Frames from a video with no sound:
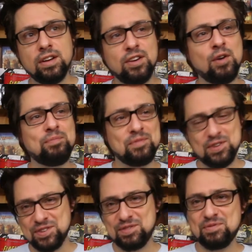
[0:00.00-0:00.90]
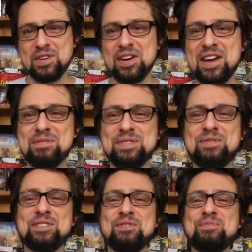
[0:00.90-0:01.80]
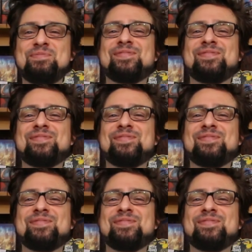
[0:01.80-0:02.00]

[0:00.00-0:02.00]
No, because Adam's leaving the room.